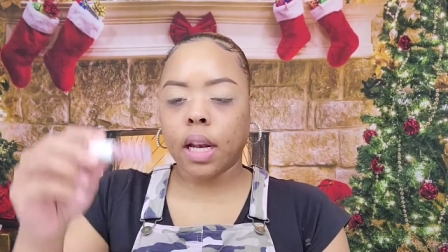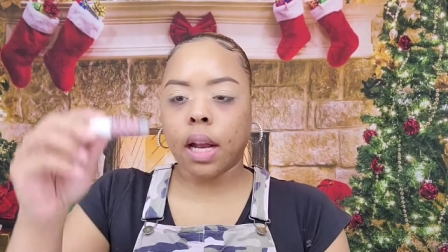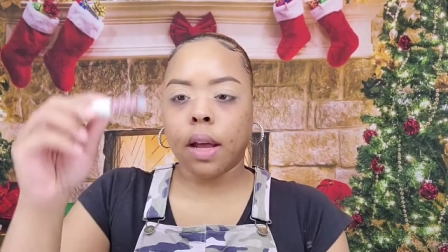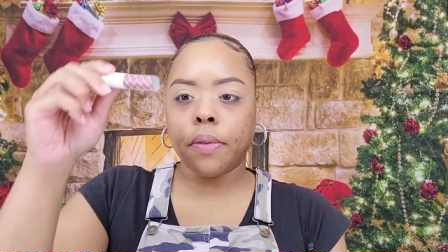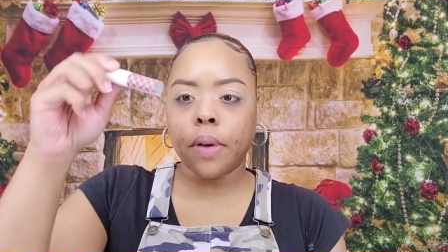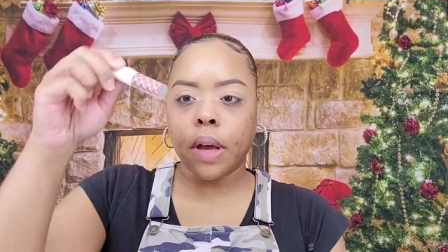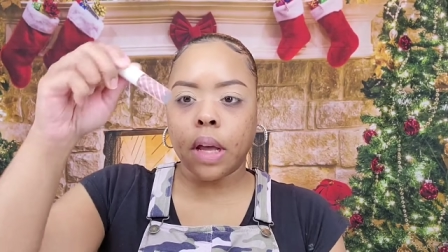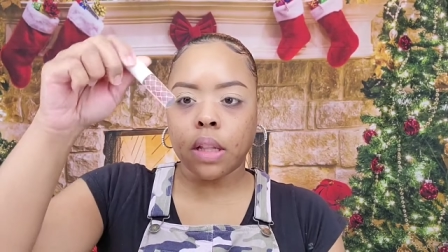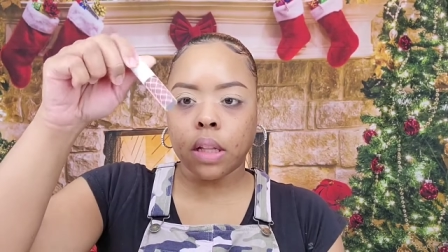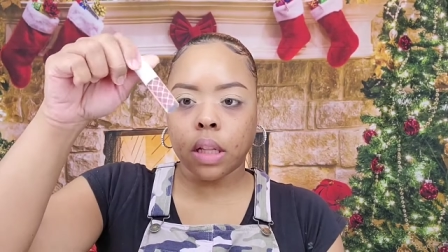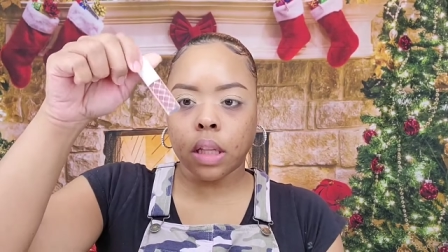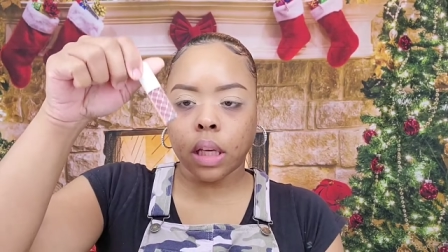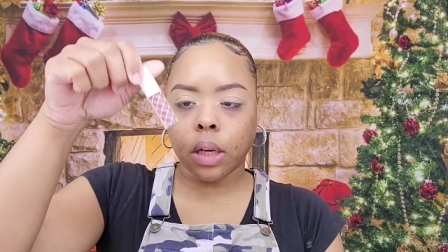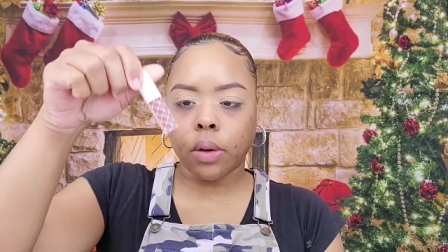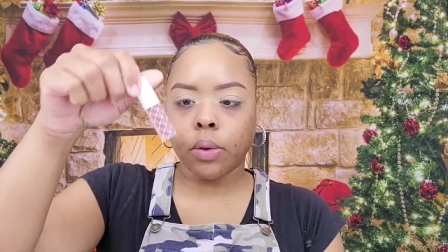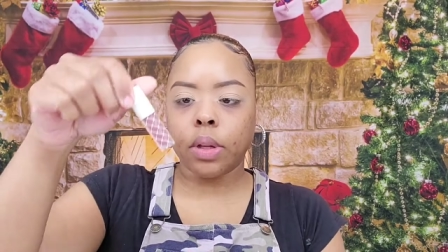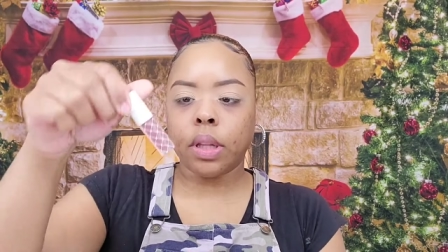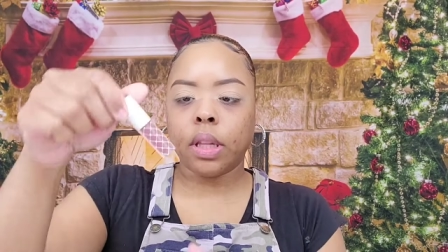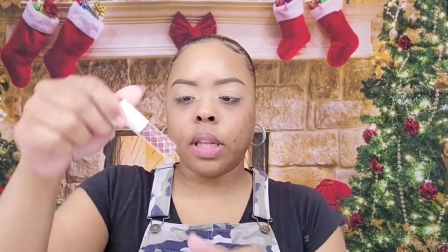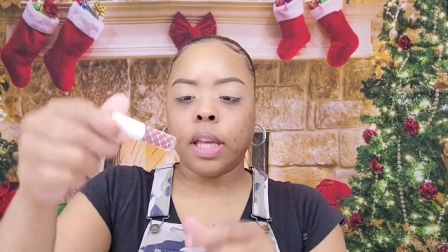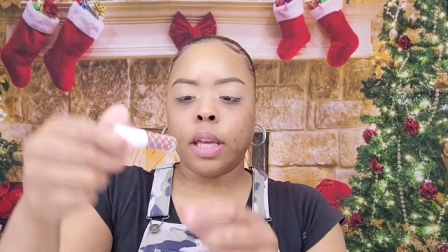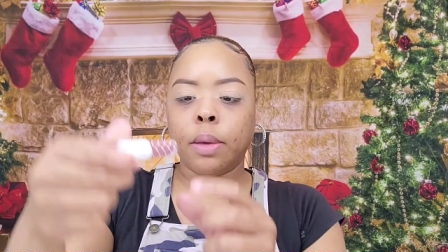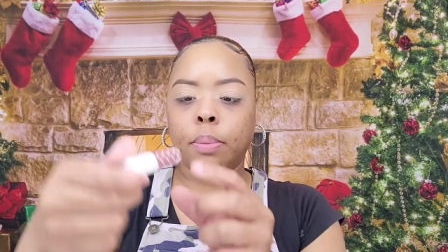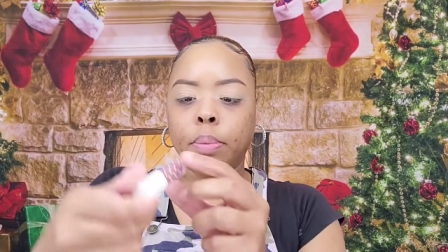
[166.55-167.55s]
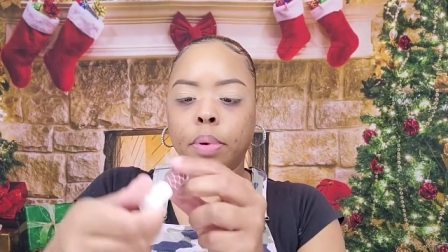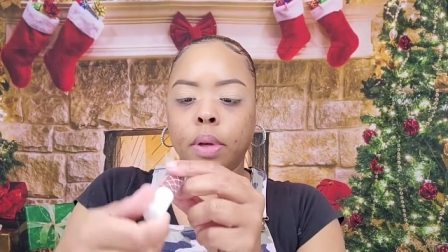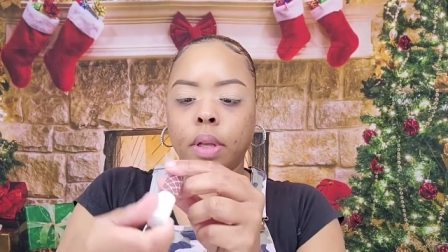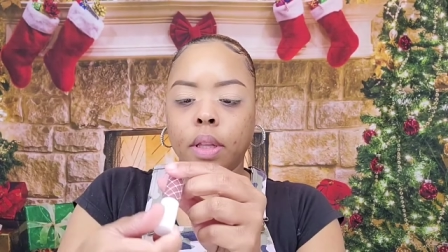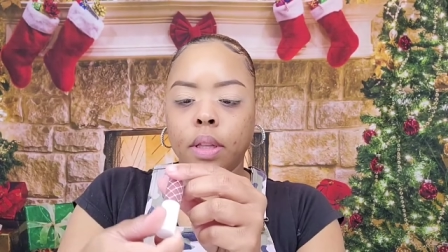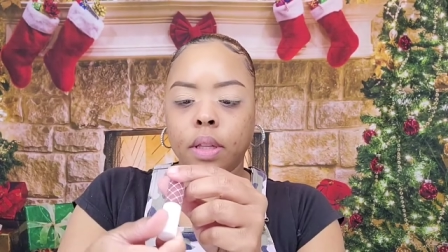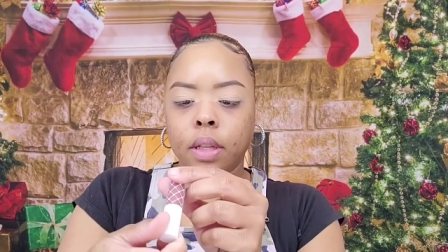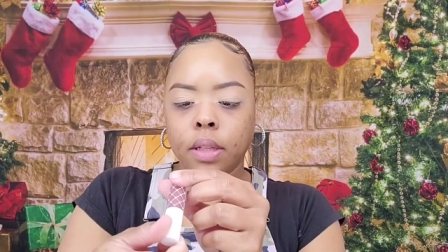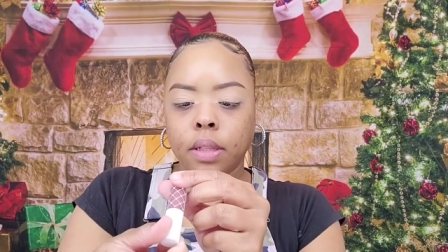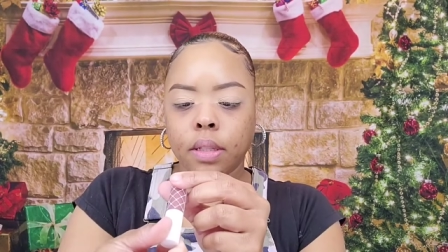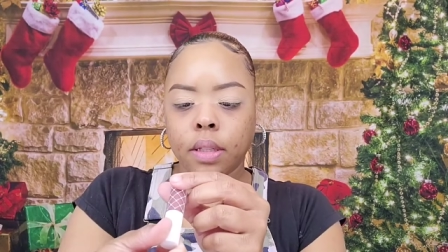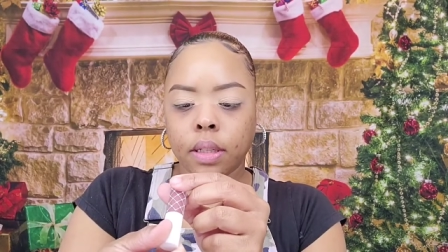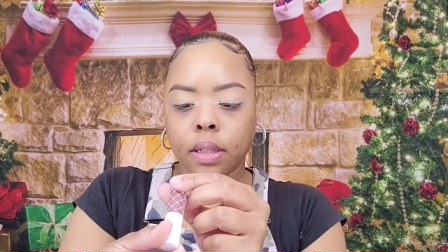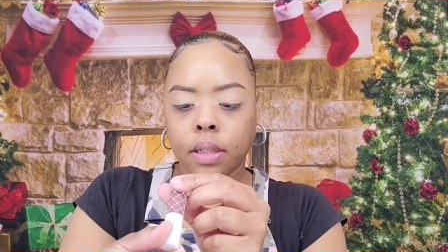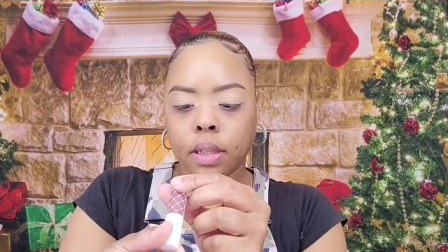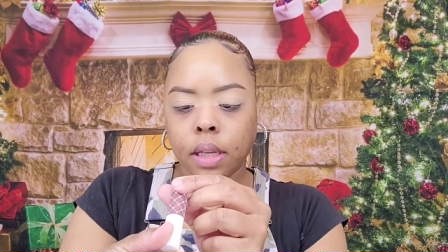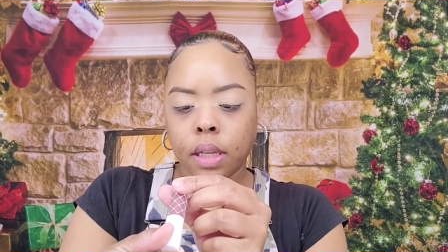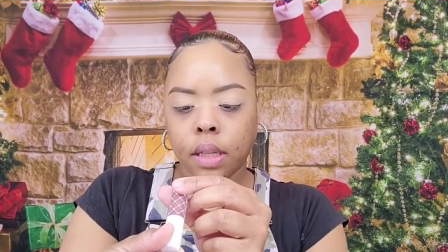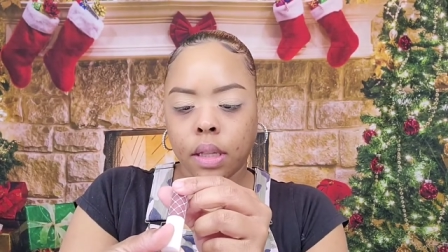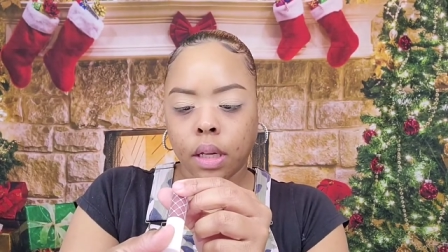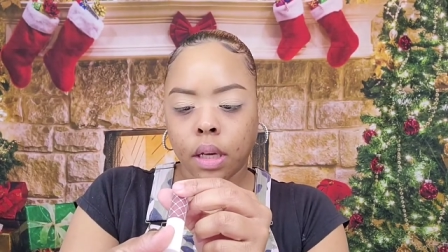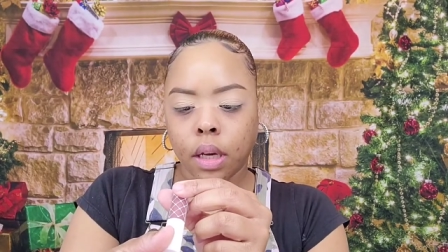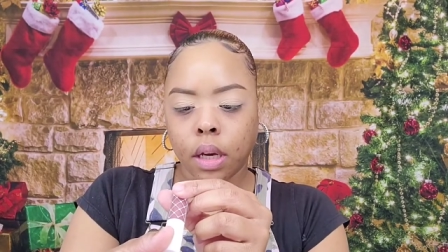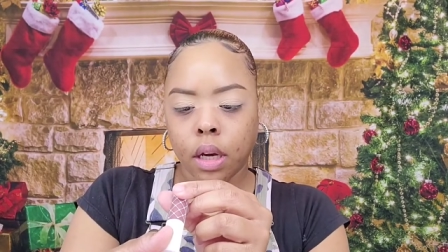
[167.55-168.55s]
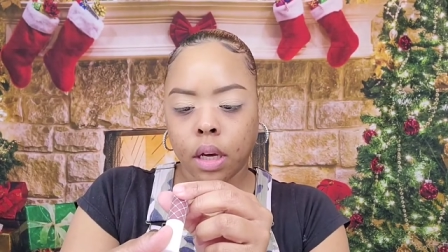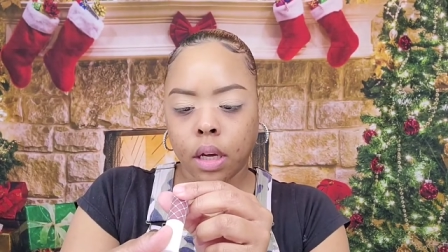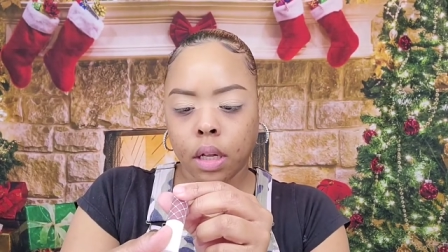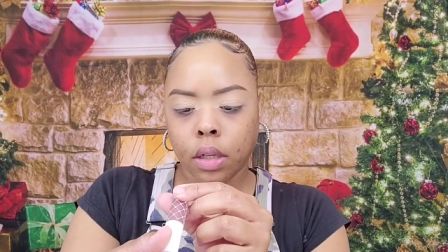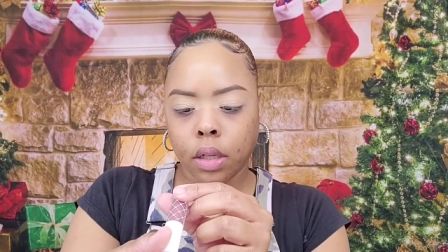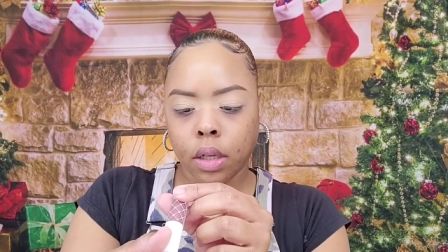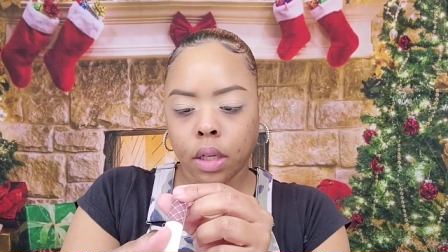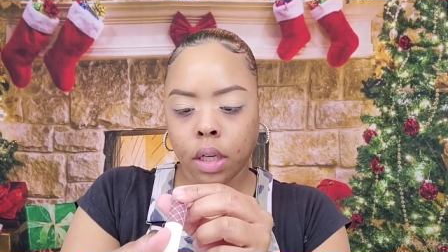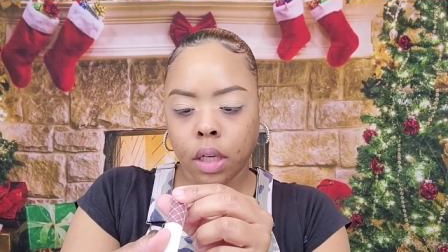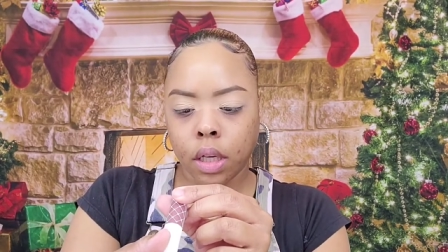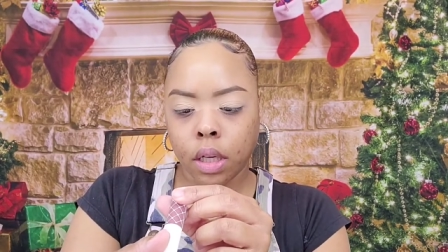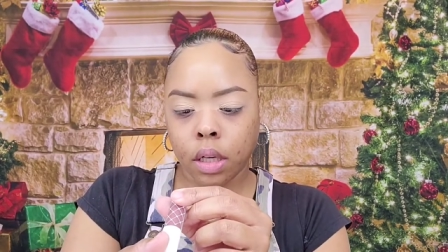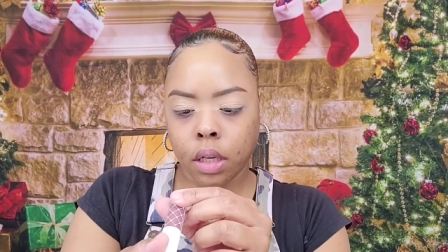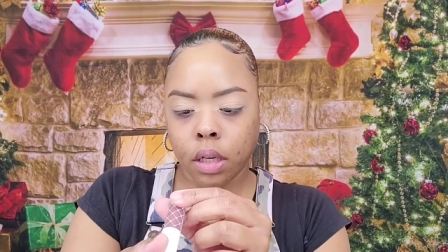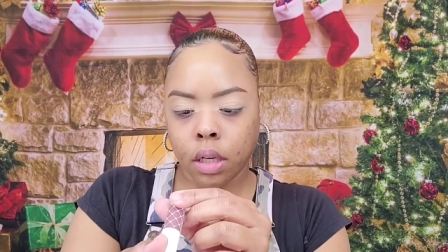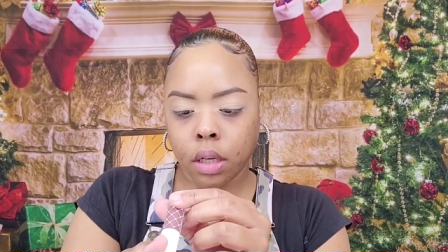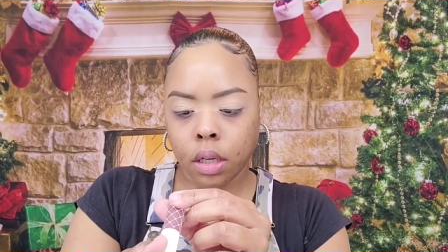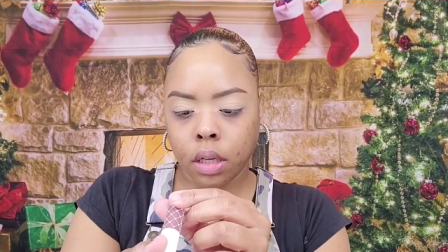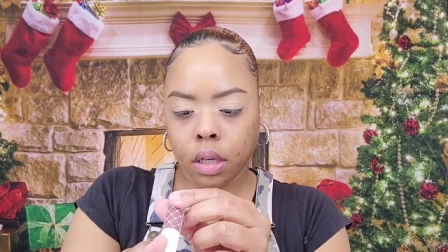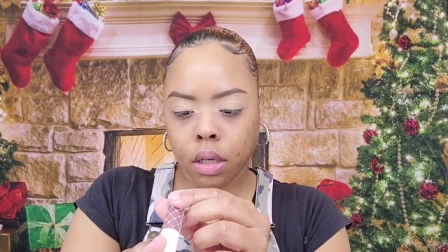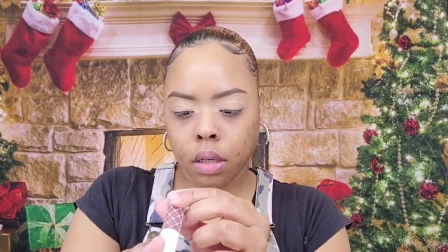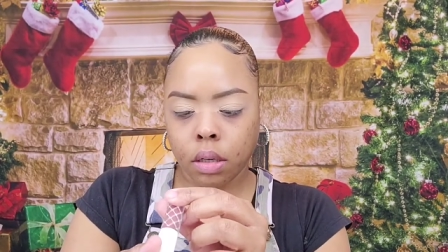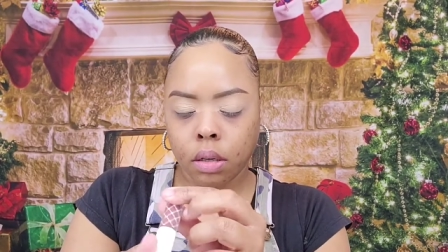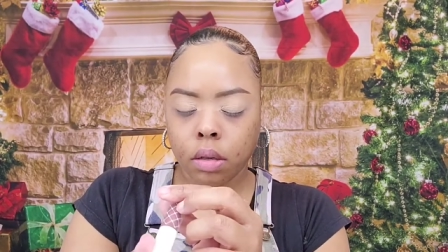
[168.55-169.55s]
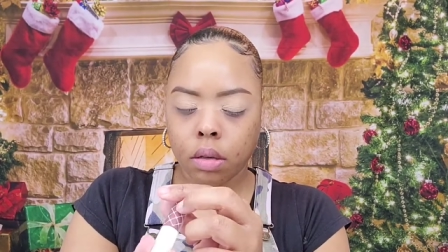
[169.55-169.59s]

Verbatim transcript: I found the liquid lip. This is in the color